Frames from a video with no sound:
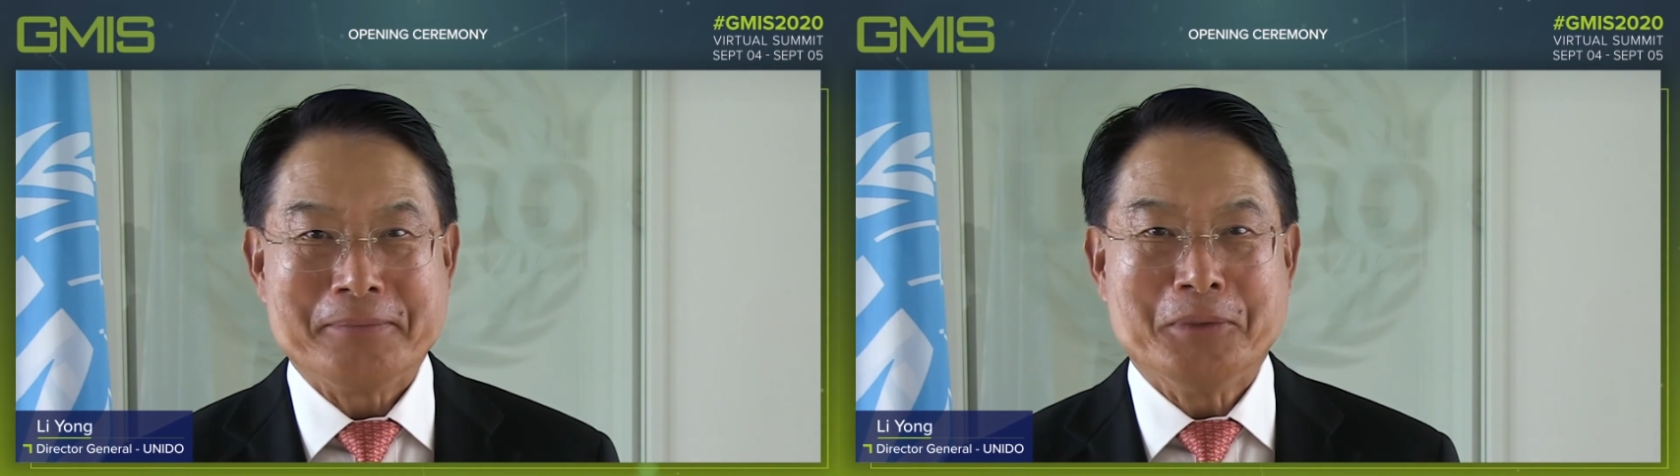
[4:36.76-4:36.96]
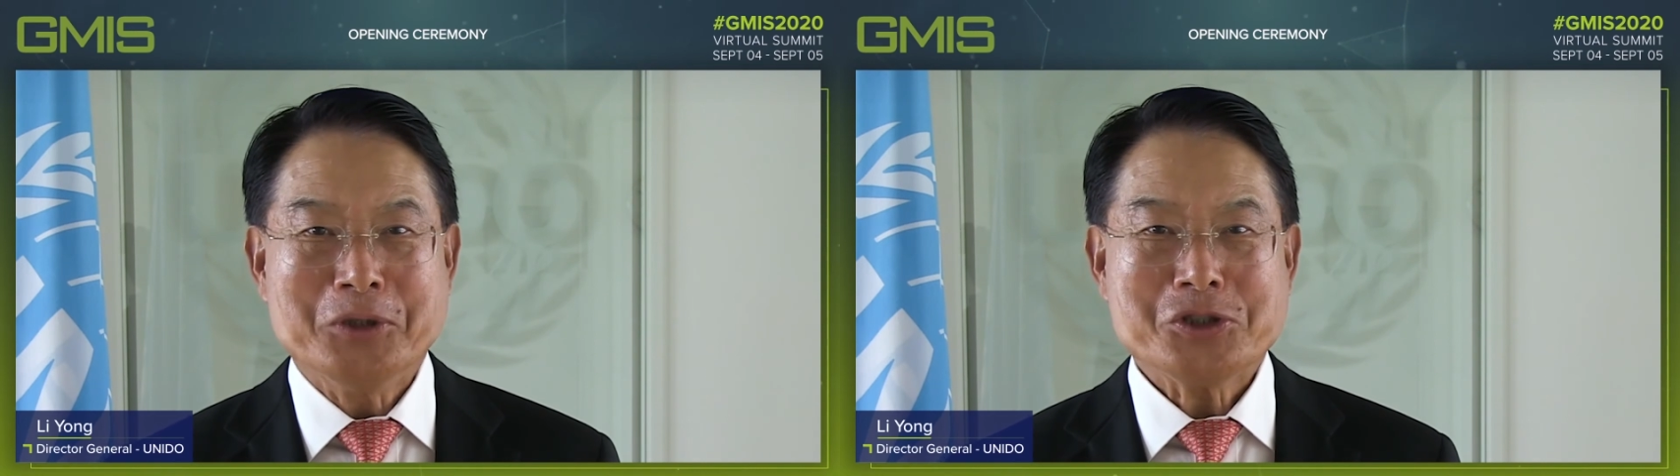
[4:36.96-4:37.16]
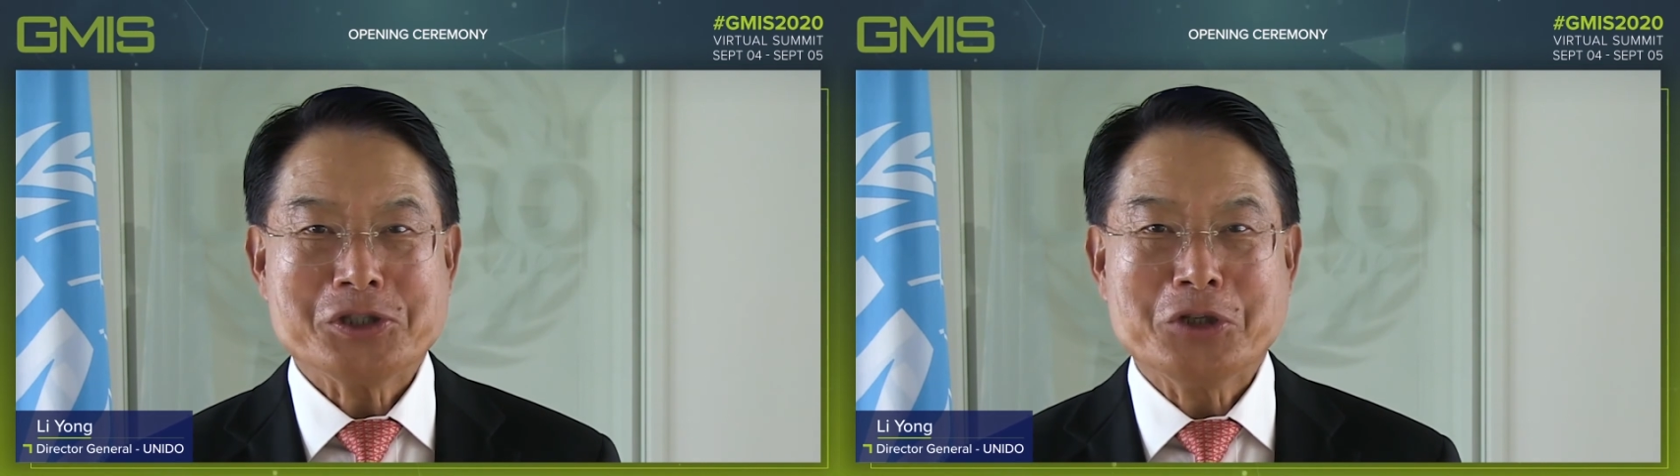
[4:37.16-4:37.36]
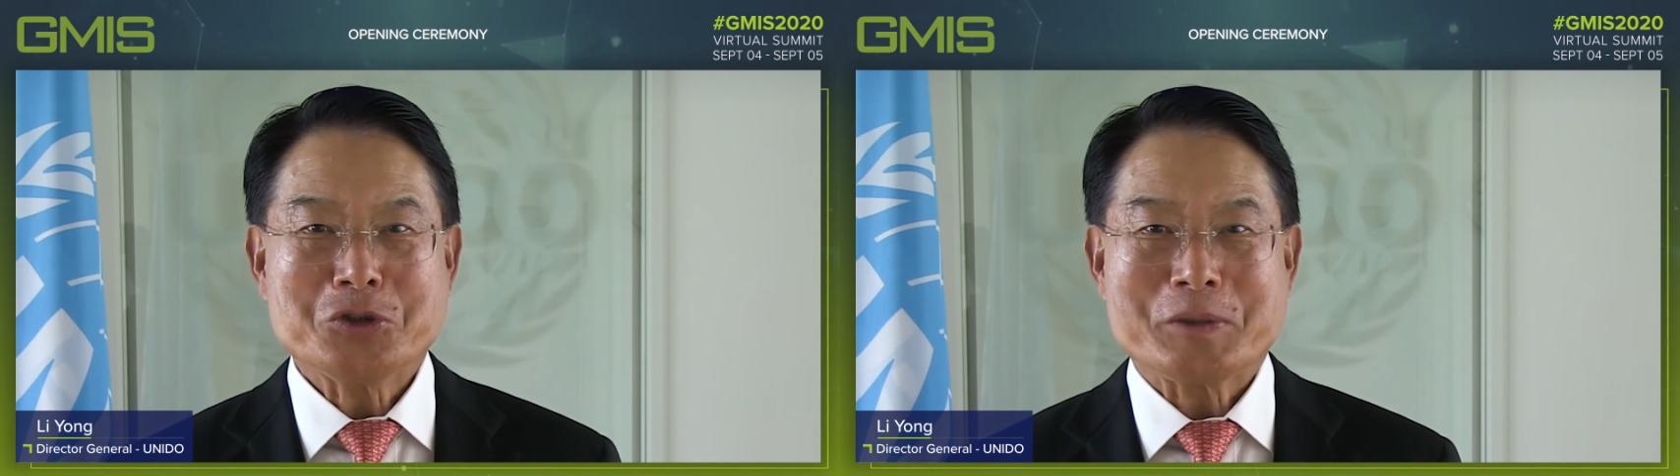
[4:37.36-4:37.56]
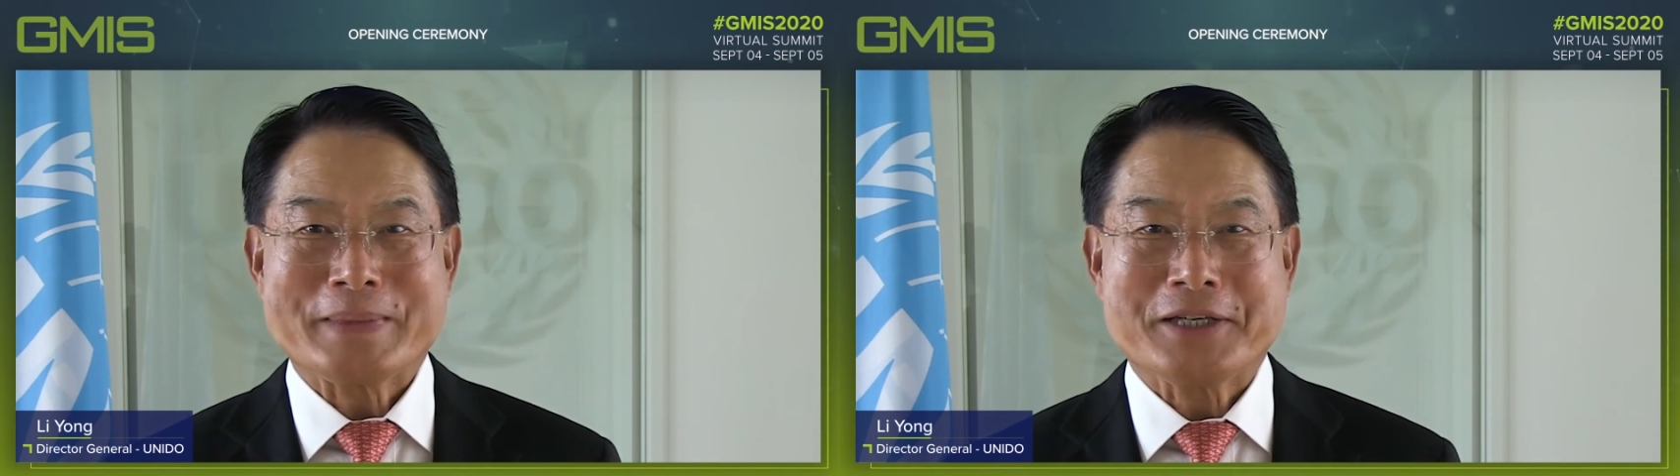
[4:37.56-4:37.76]
most
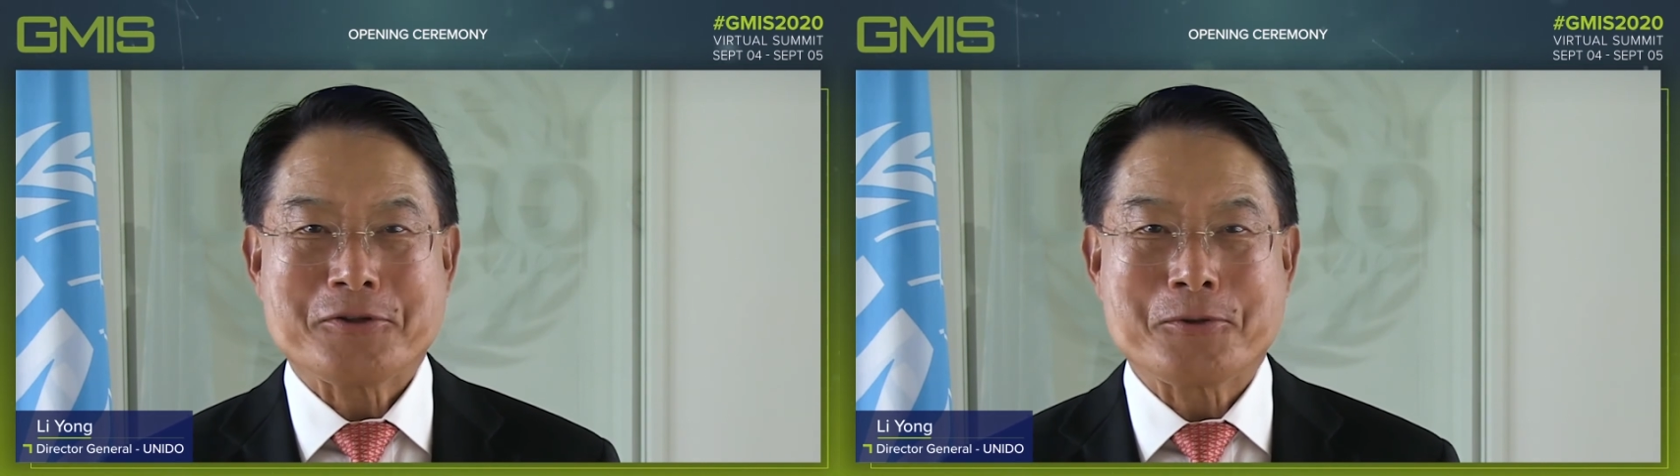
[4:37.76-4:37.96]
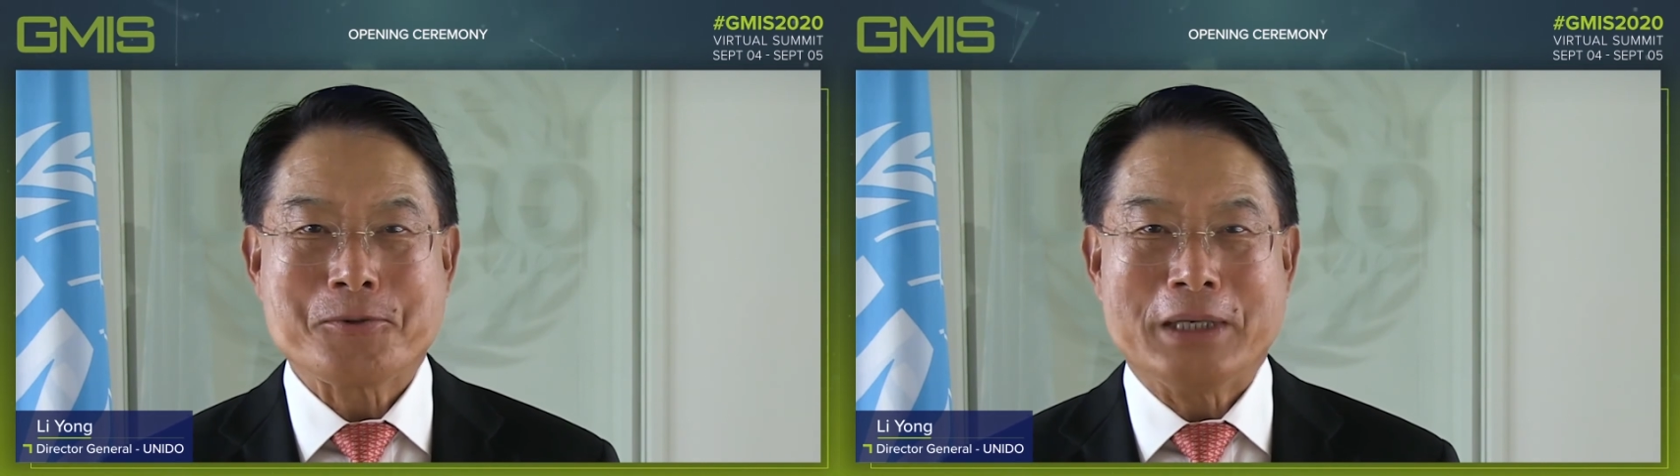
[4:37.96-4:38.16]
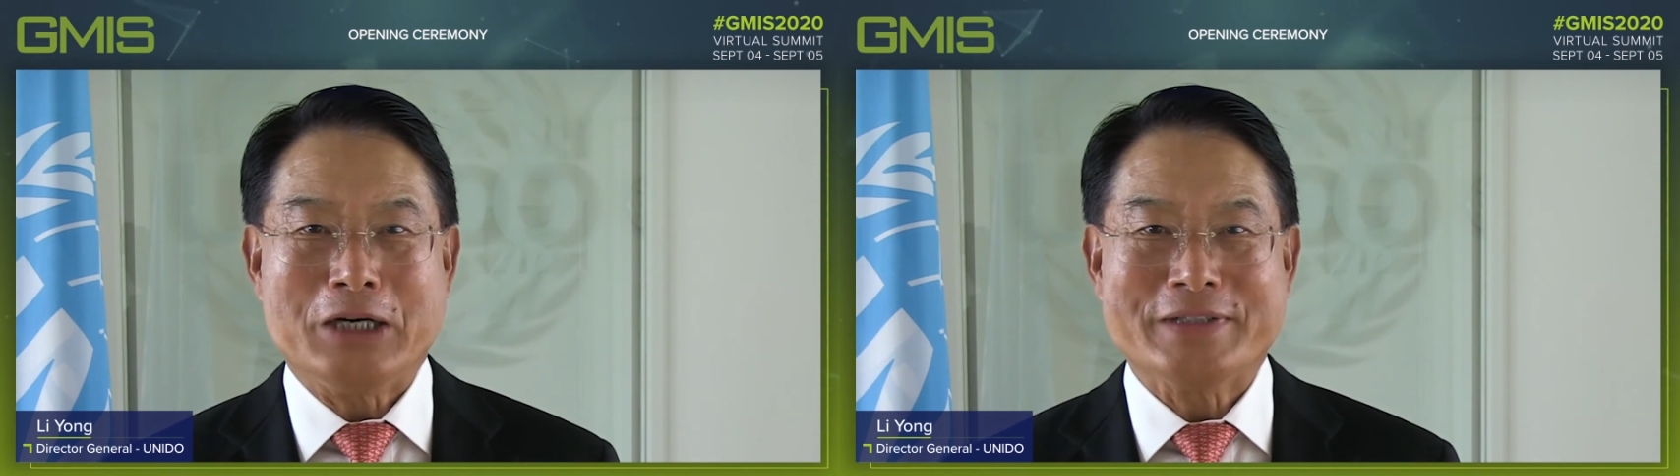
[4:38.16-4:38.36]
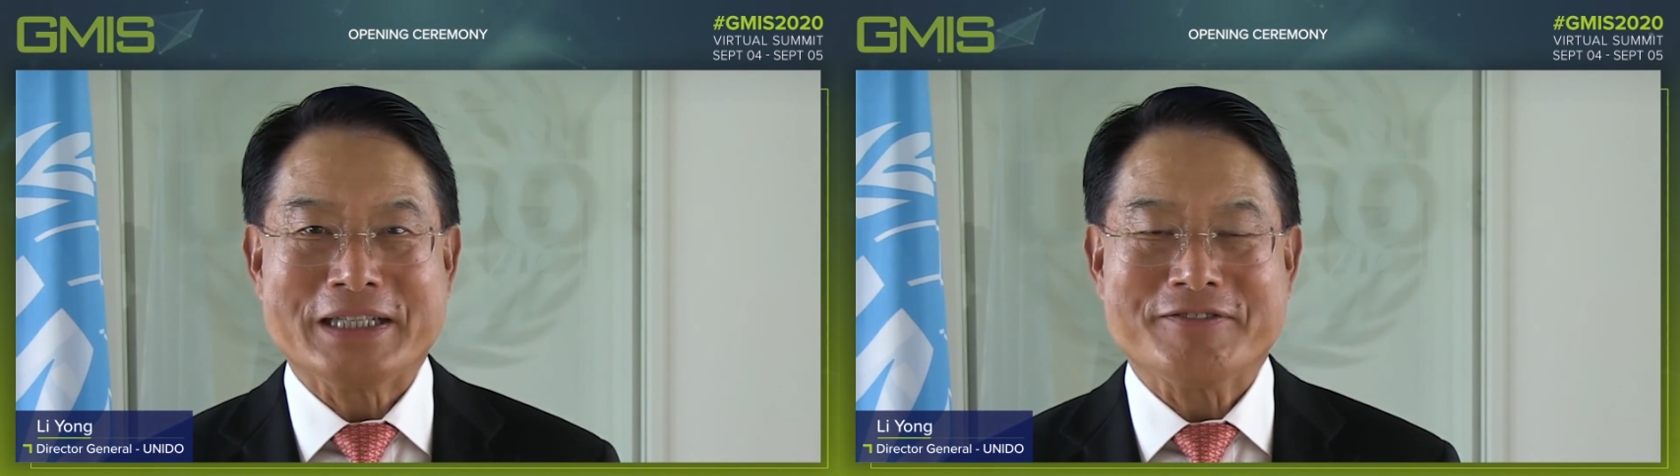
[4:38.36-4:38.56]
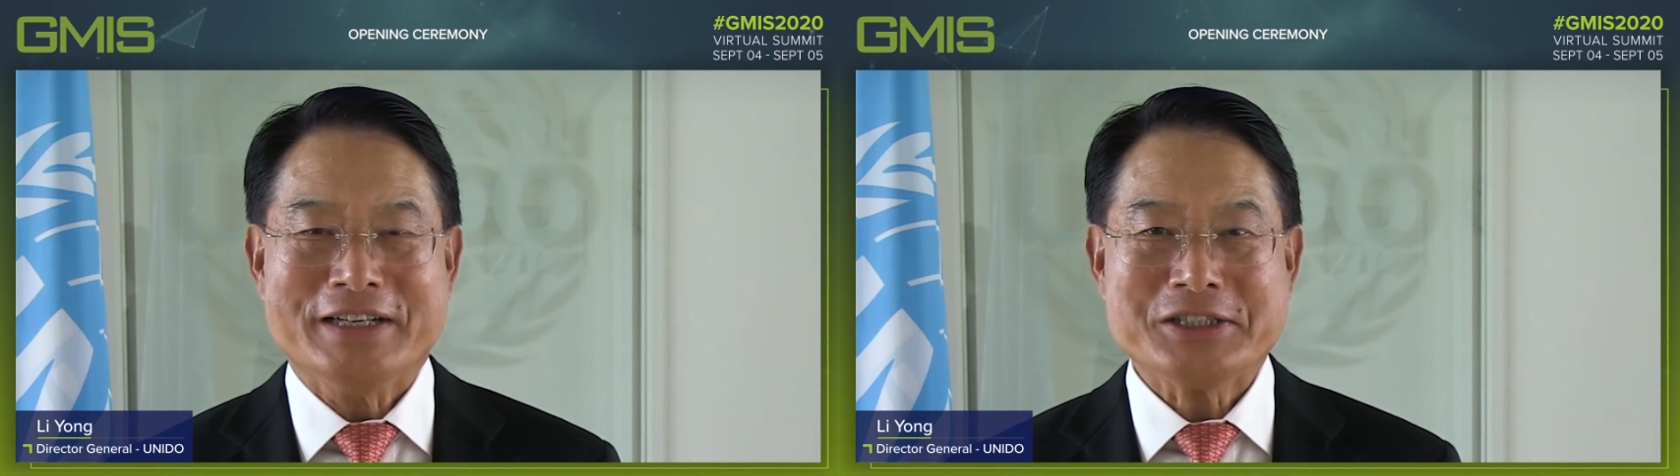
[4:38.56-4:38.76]
notably through our
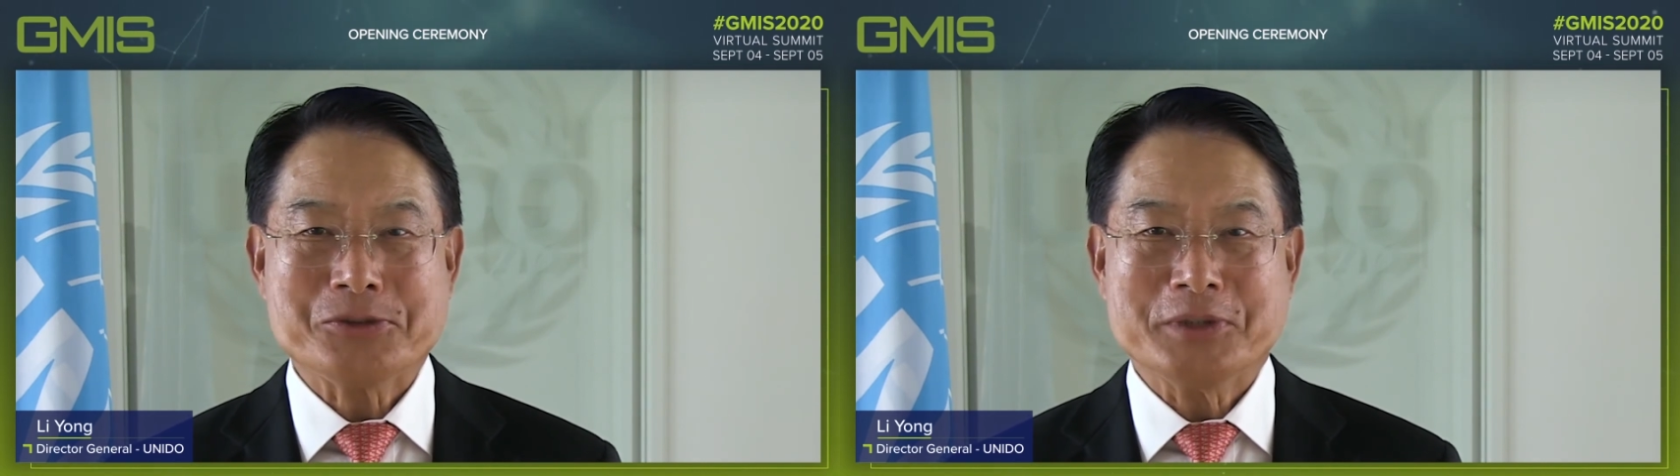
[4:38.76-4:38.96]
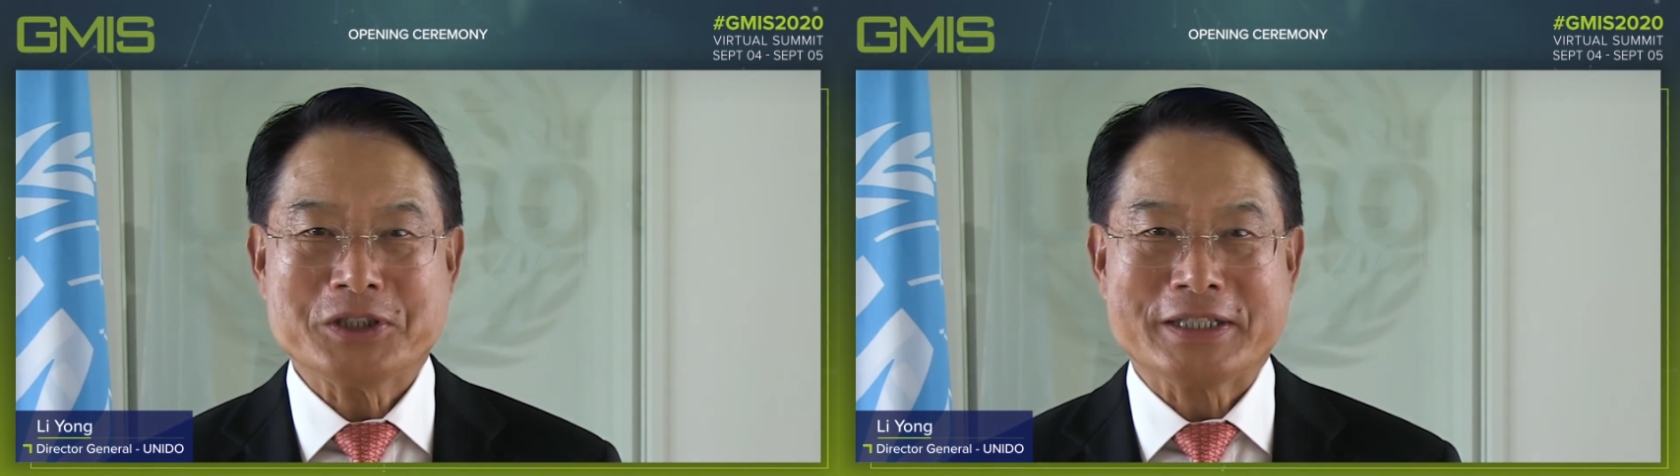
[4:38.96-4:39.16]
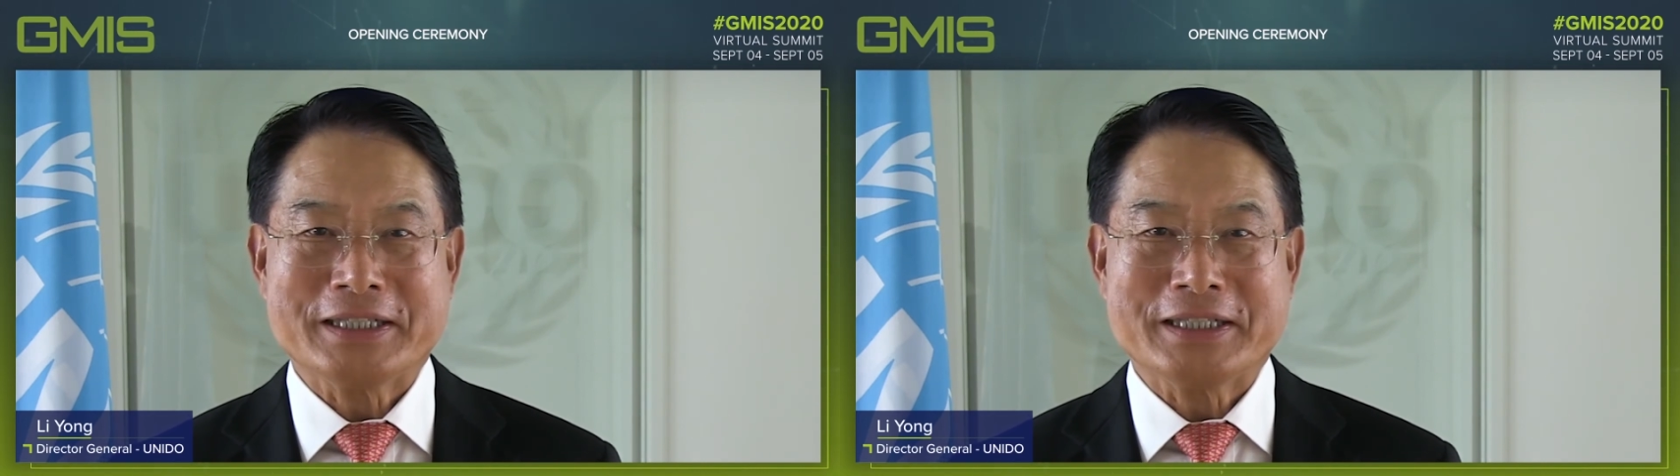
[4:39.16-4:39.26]
Investment